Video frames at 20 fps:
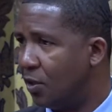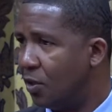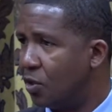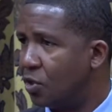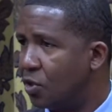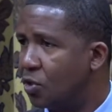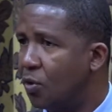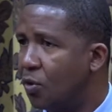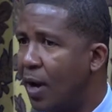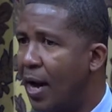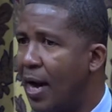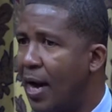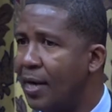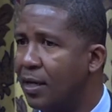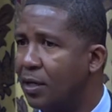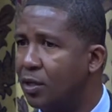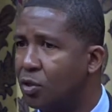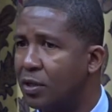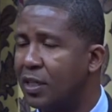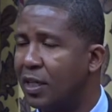So I
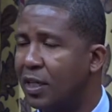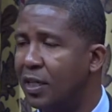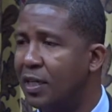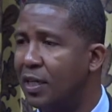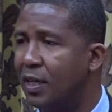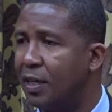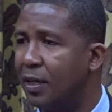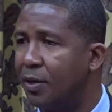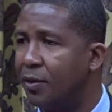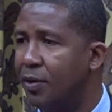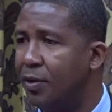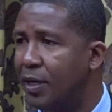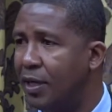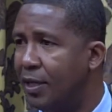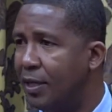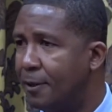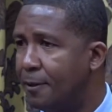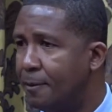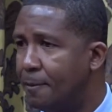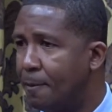totally agree
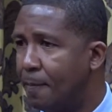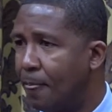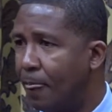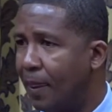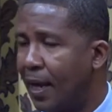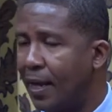that